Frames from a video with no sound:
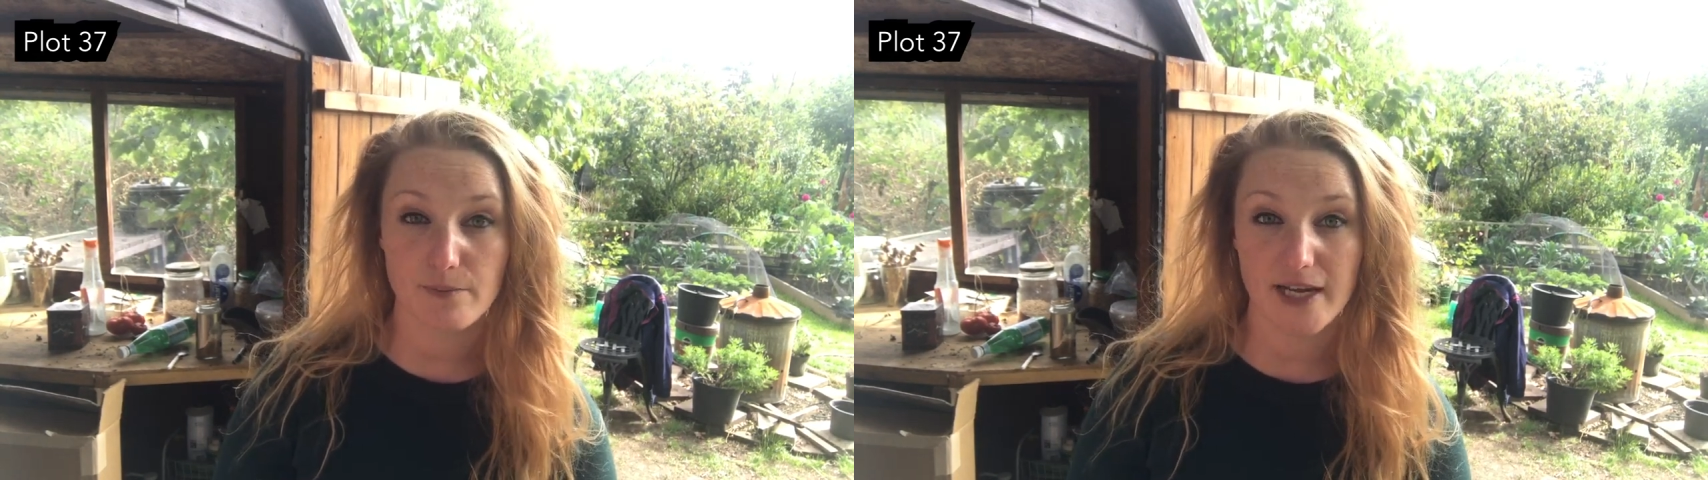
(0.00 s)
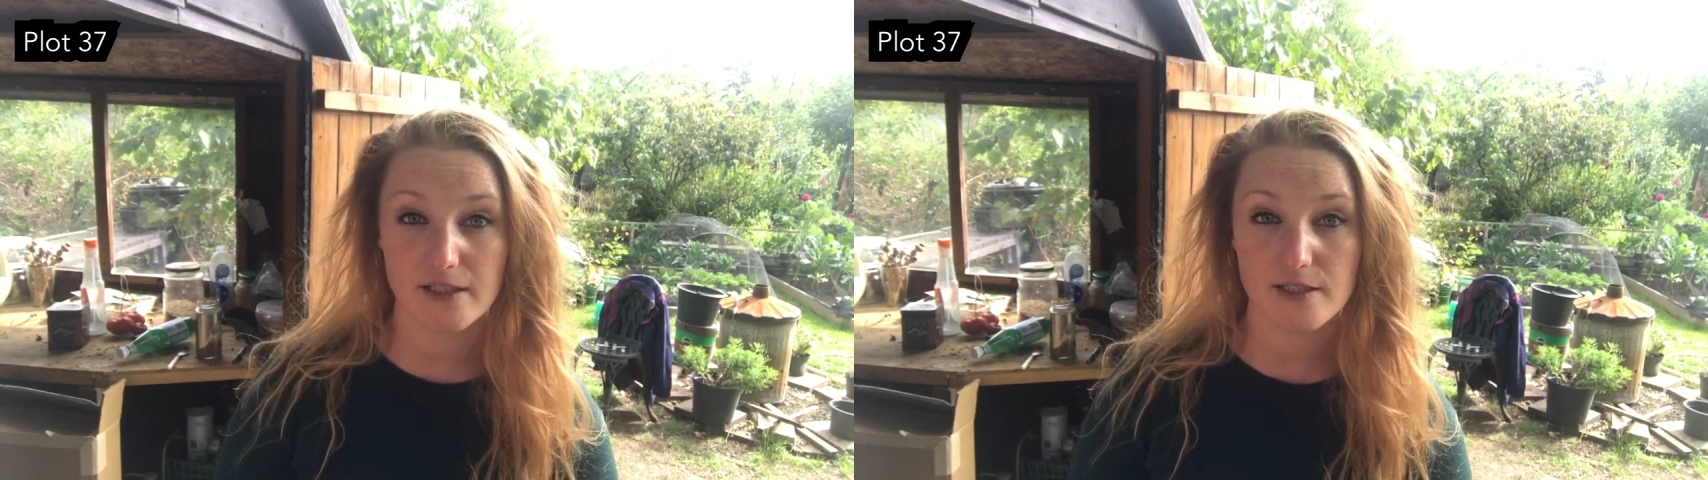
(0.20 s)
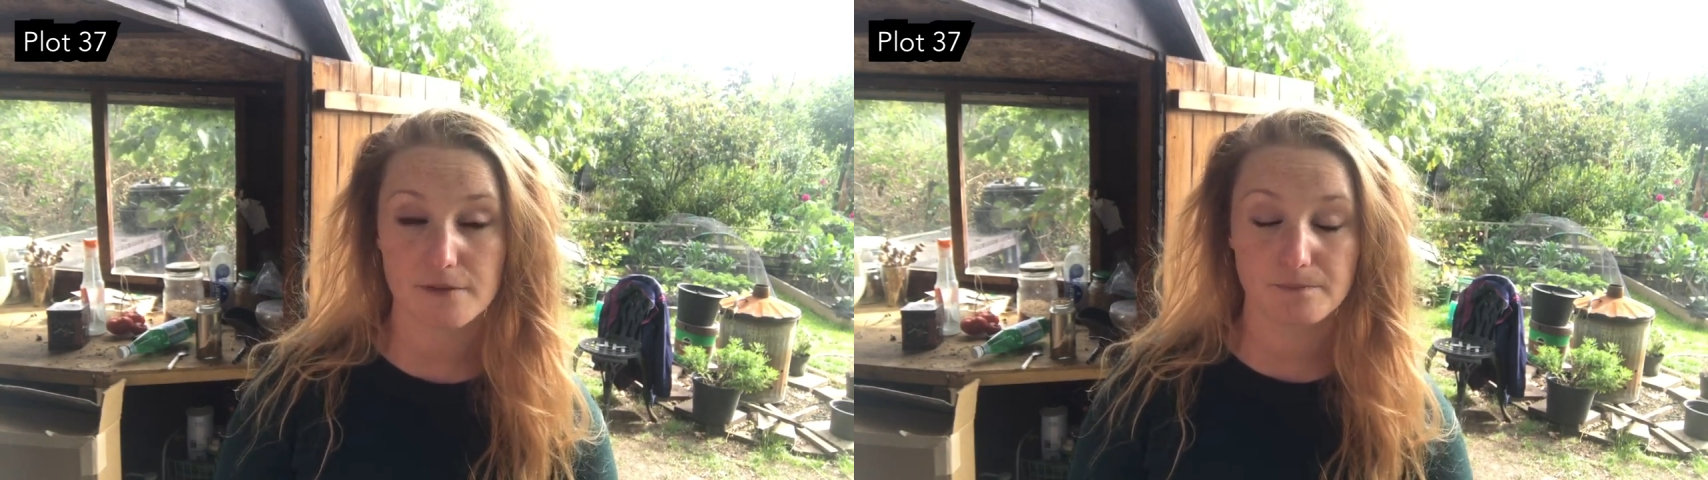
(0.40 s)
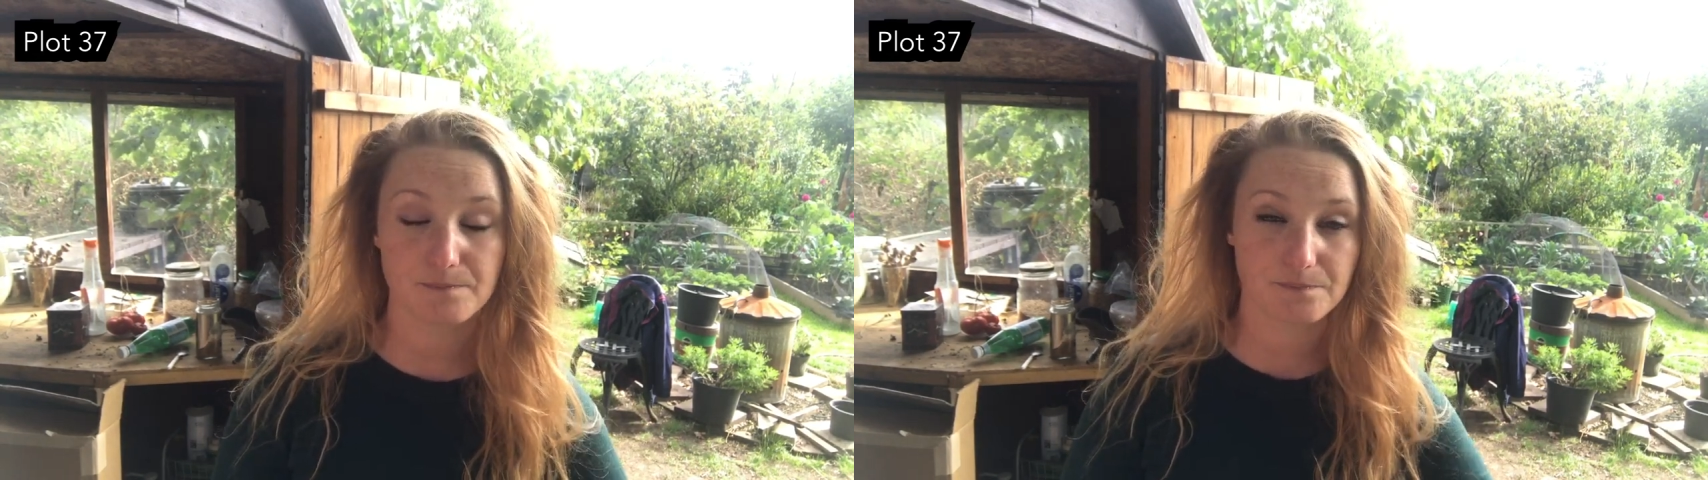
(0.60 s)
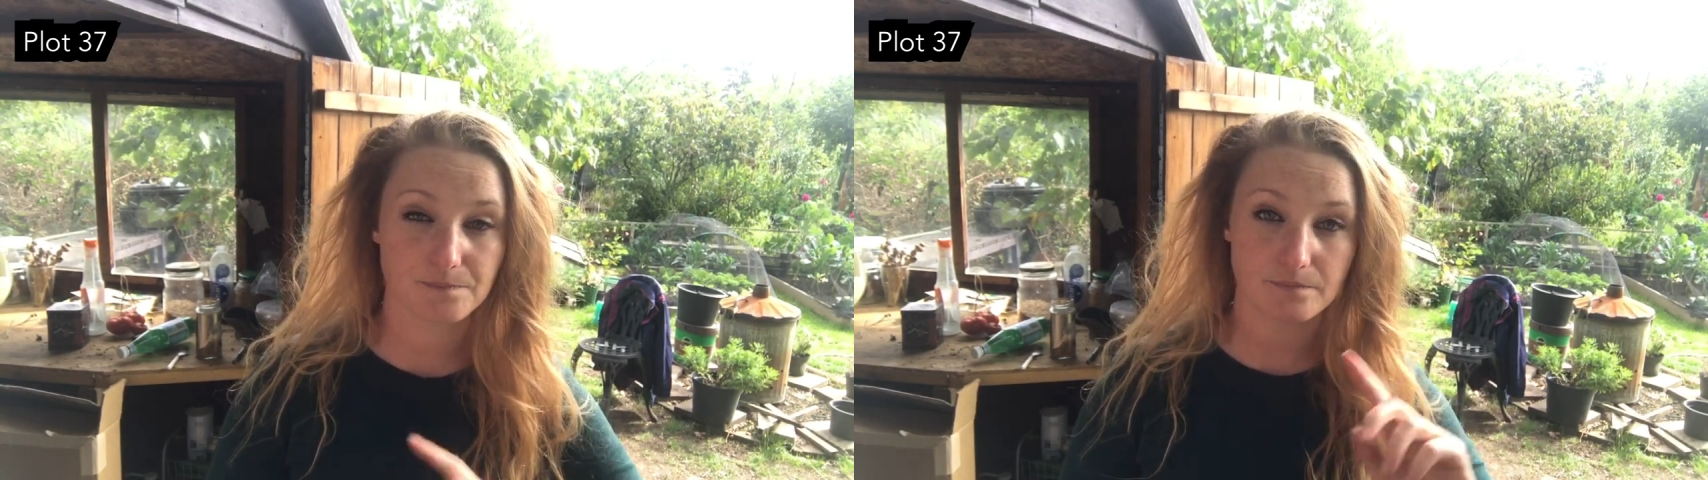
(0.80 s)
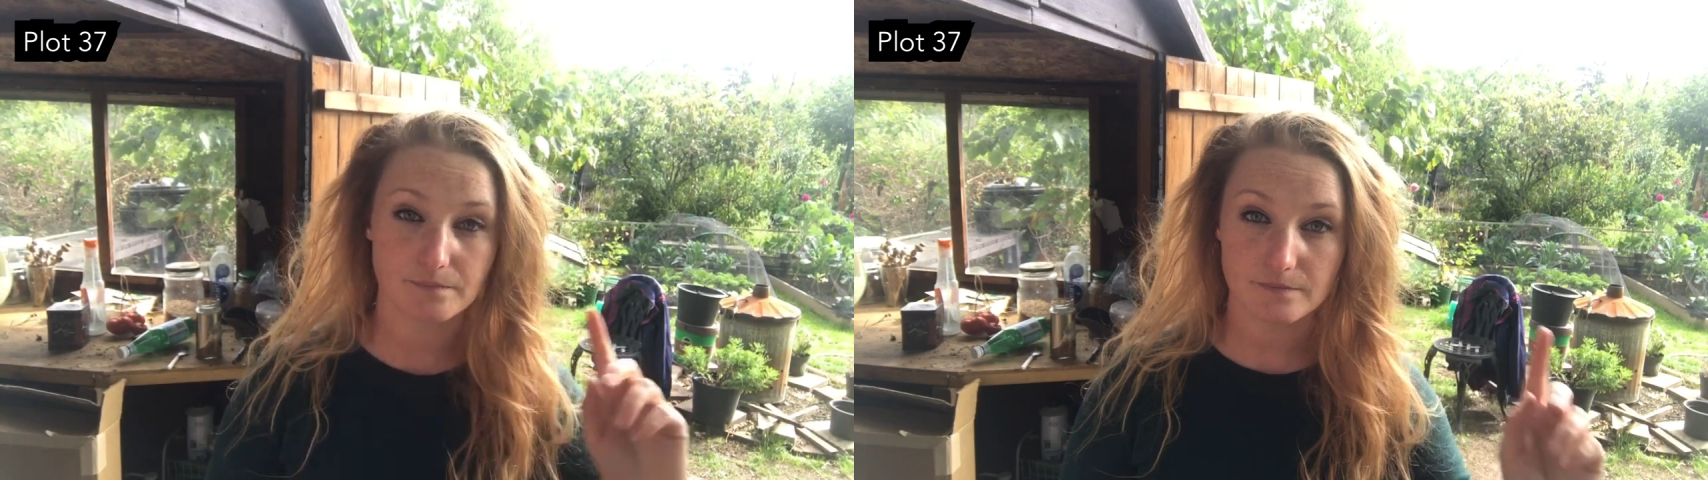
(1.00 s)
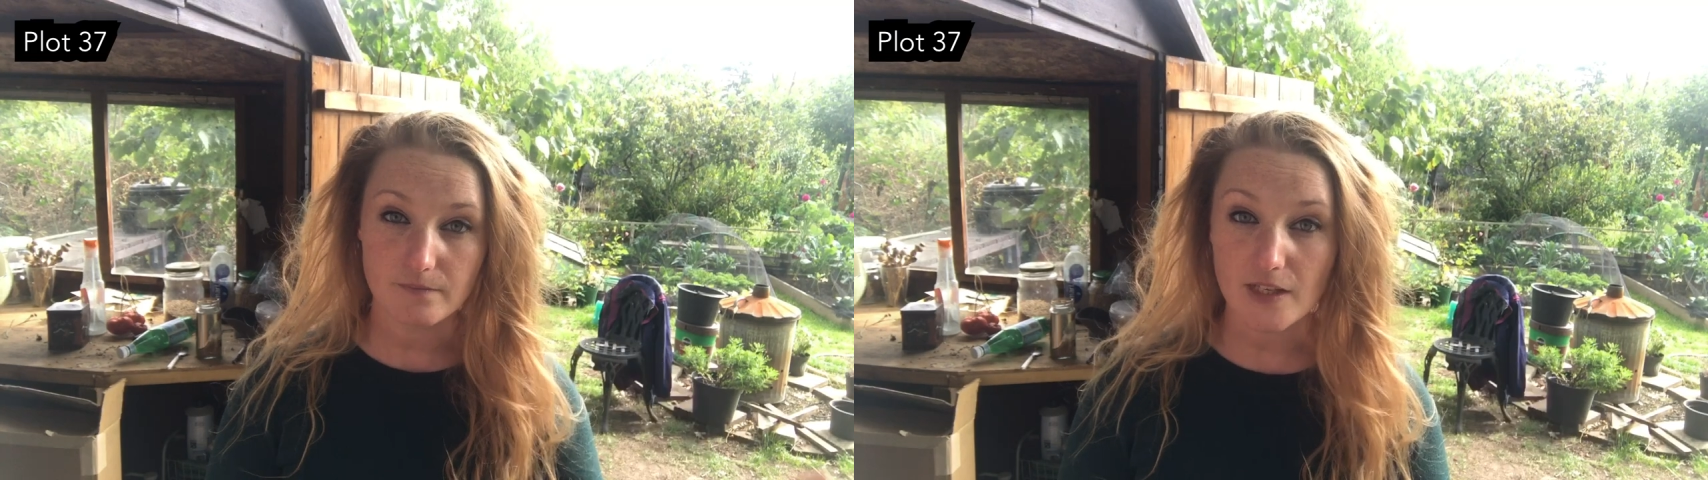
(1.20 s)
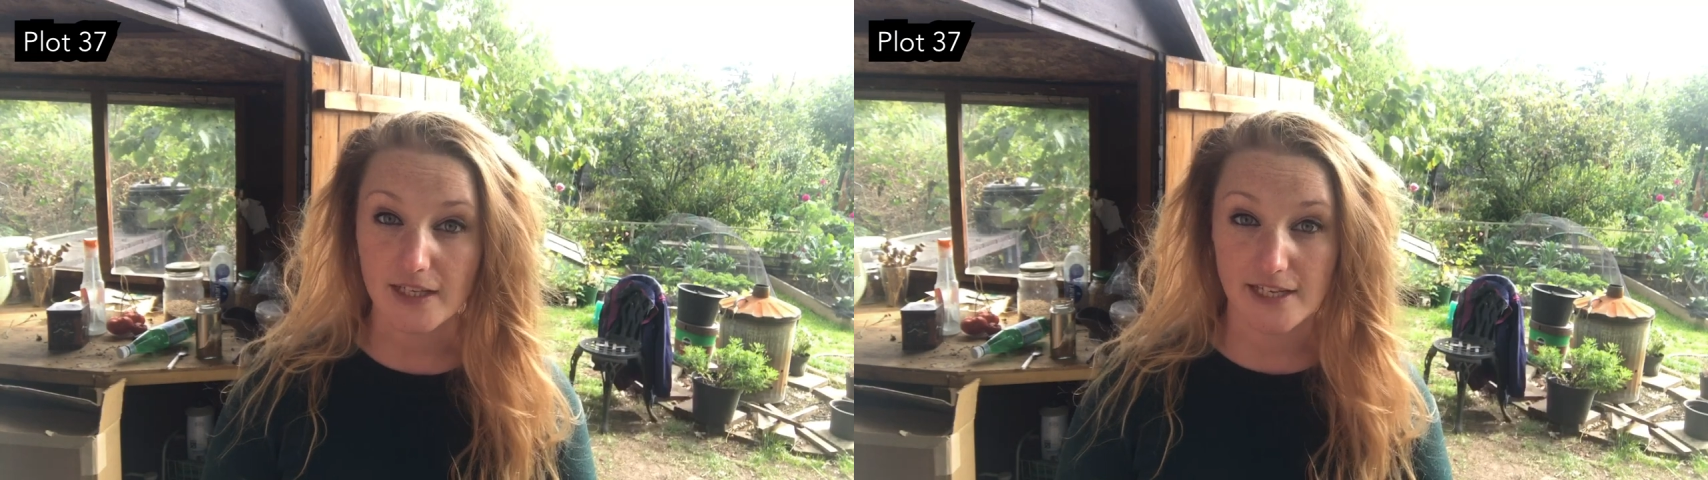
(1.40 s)
beds
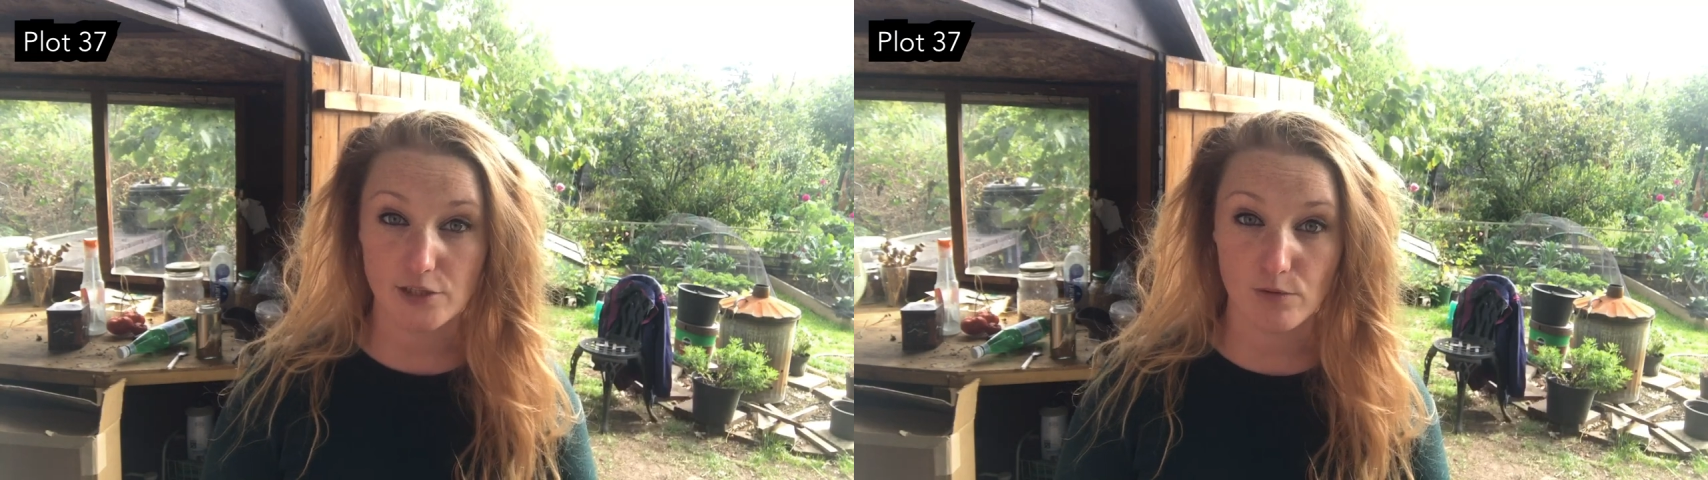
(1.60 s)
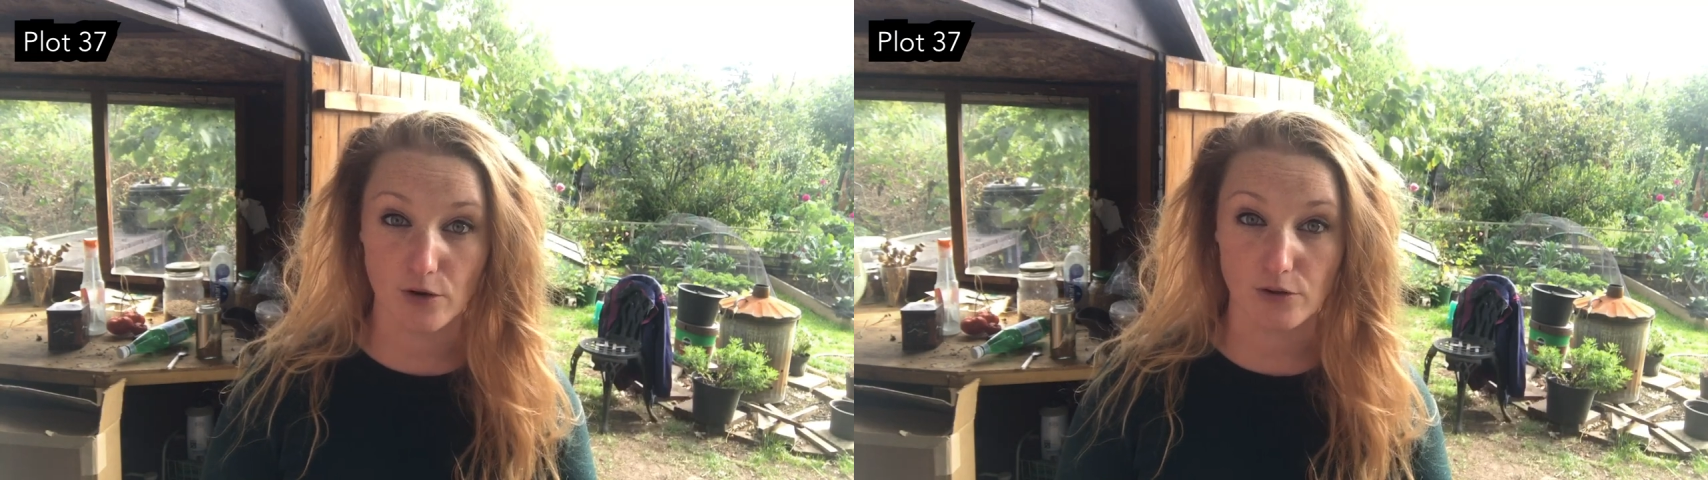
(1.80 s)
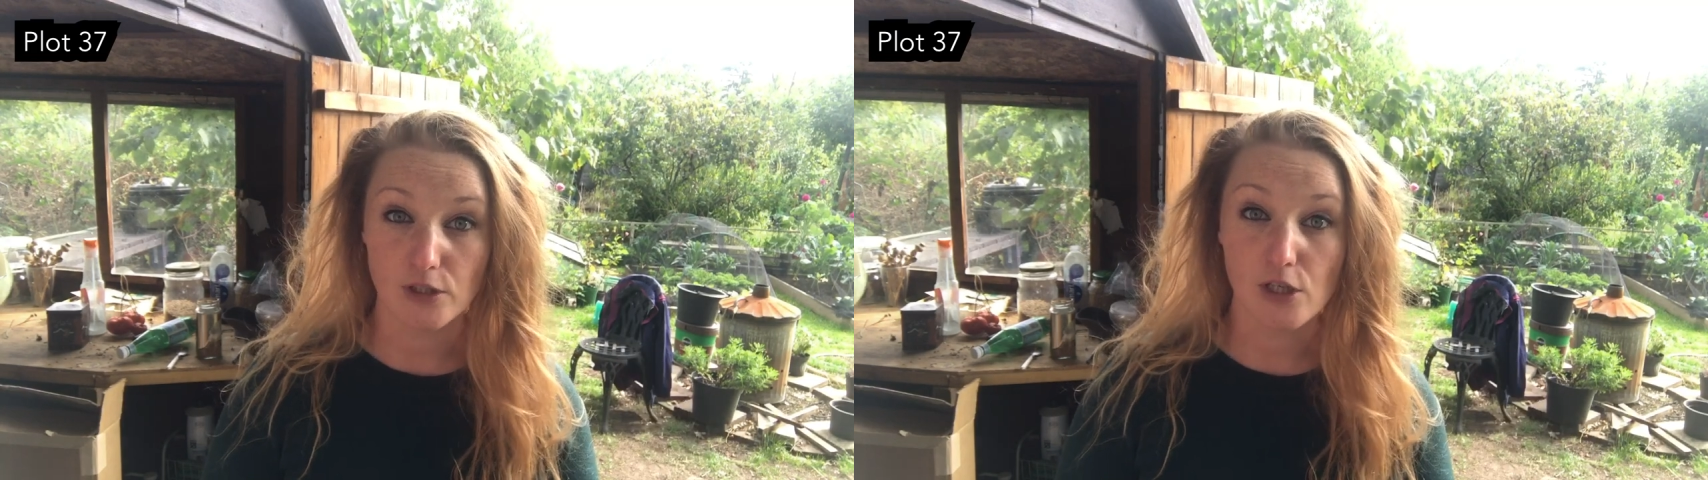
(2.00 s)
later on.